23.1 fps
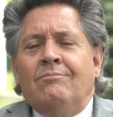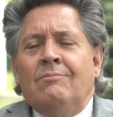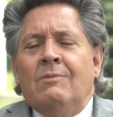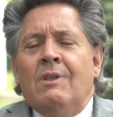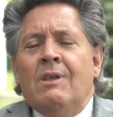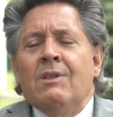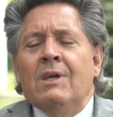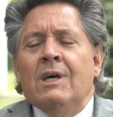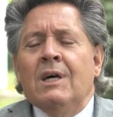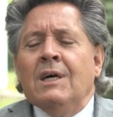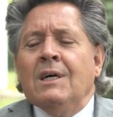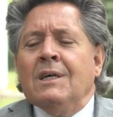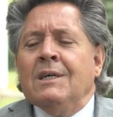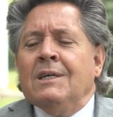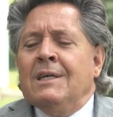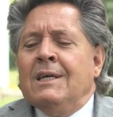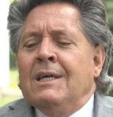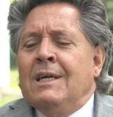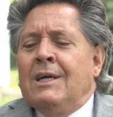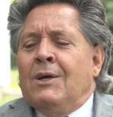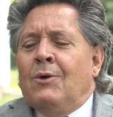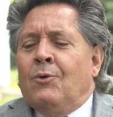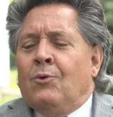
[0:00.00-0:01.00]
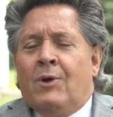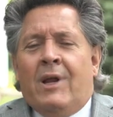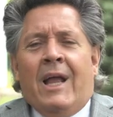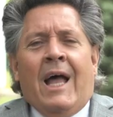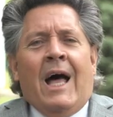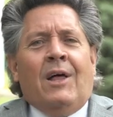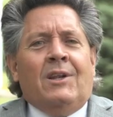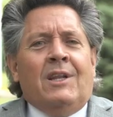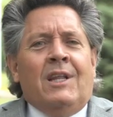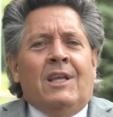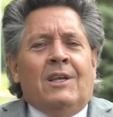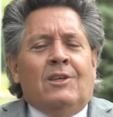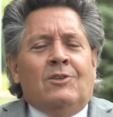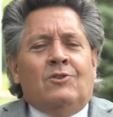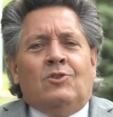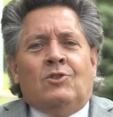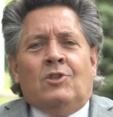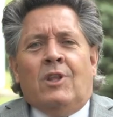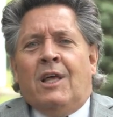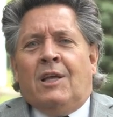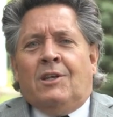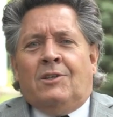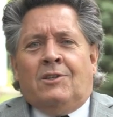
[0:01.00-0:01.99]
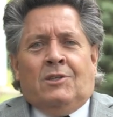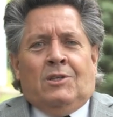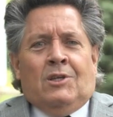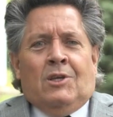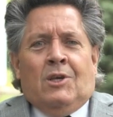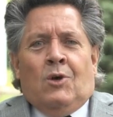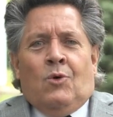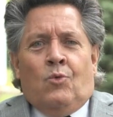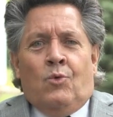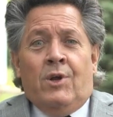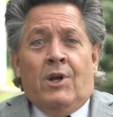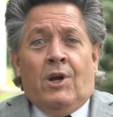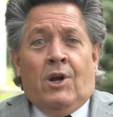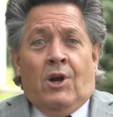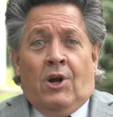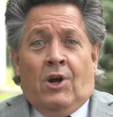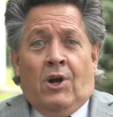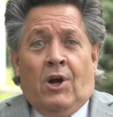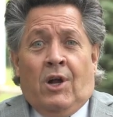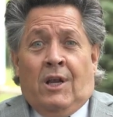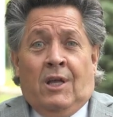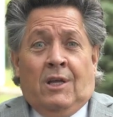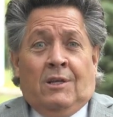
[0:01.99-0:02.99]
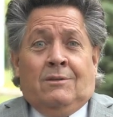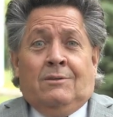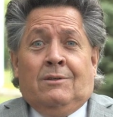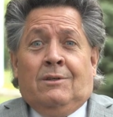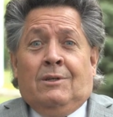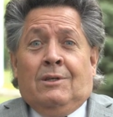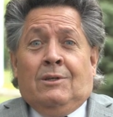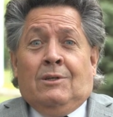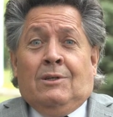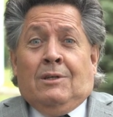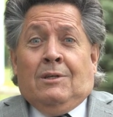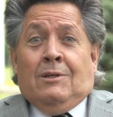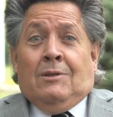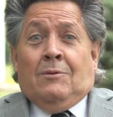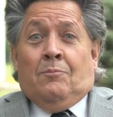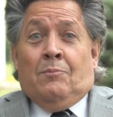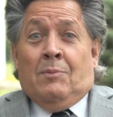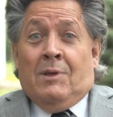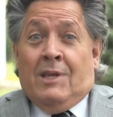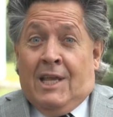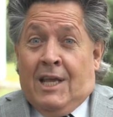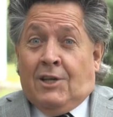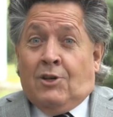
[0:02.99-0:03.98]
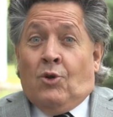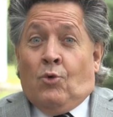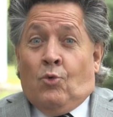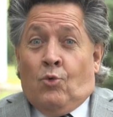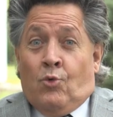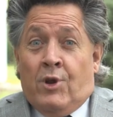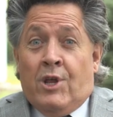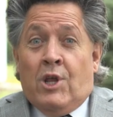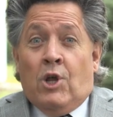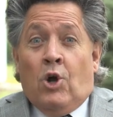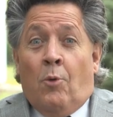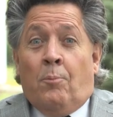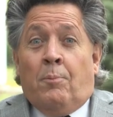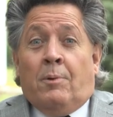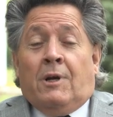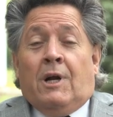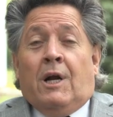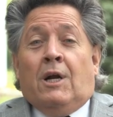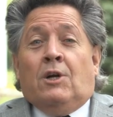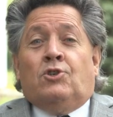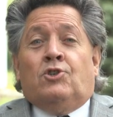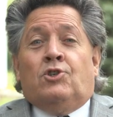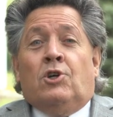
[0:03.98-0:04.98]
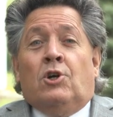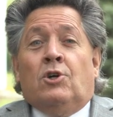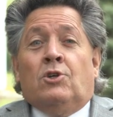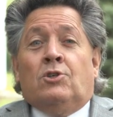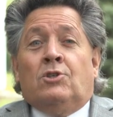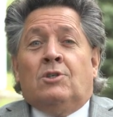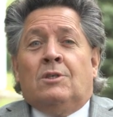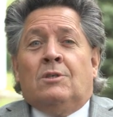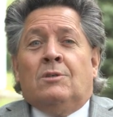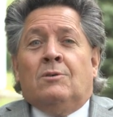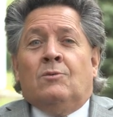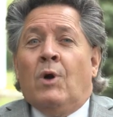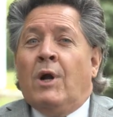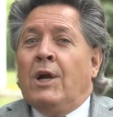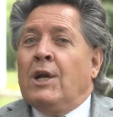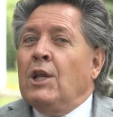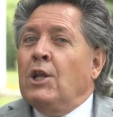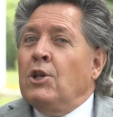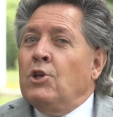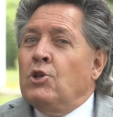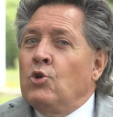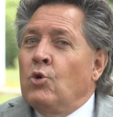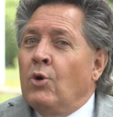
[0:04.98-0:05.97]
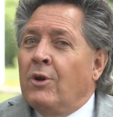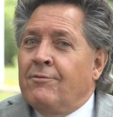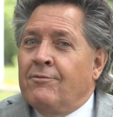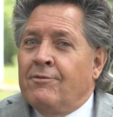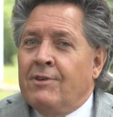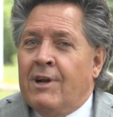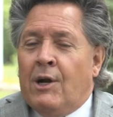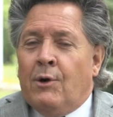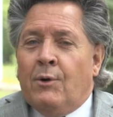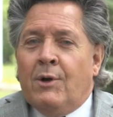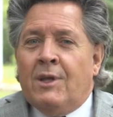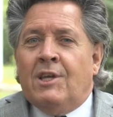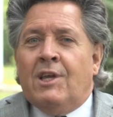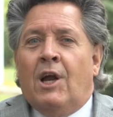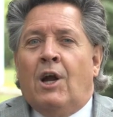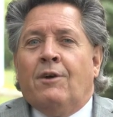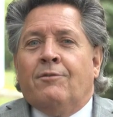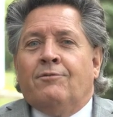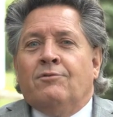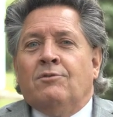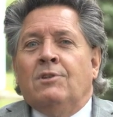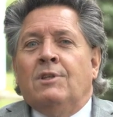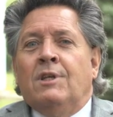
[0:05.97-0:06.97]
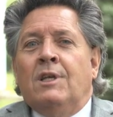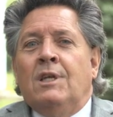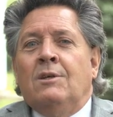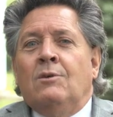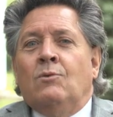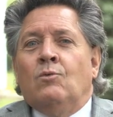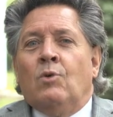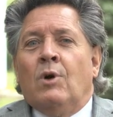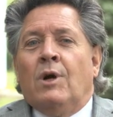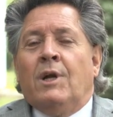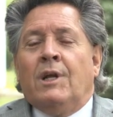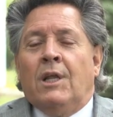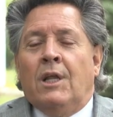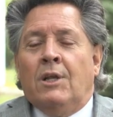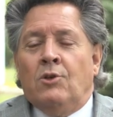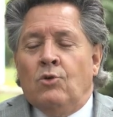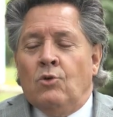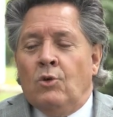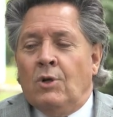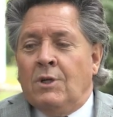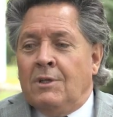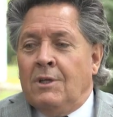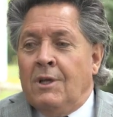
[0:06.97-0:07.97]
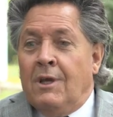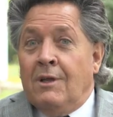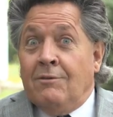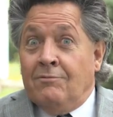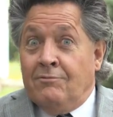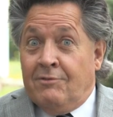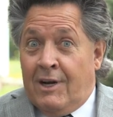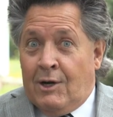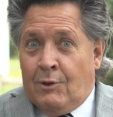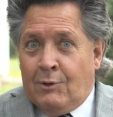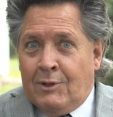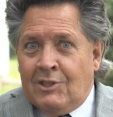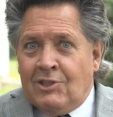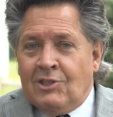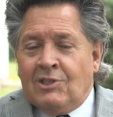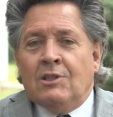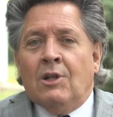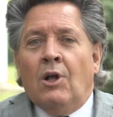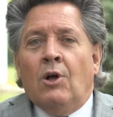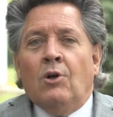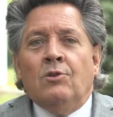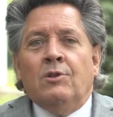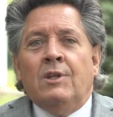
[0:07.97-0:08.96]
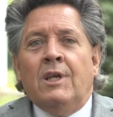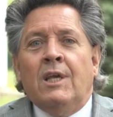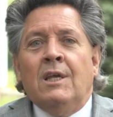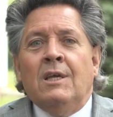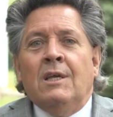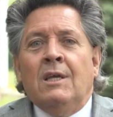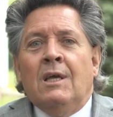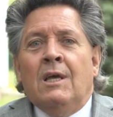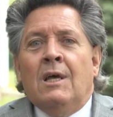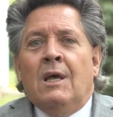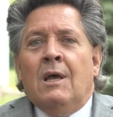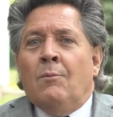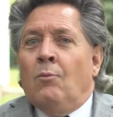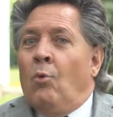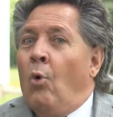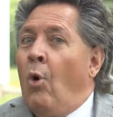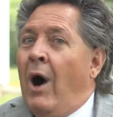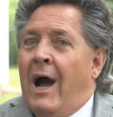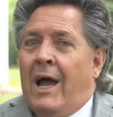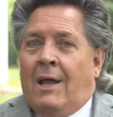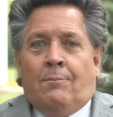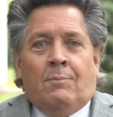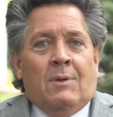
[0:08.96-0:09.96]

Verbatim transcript: The reality is that we are going to begin to reopen our church. We're going to do it very carefully. We're going to do it very slowly. Why?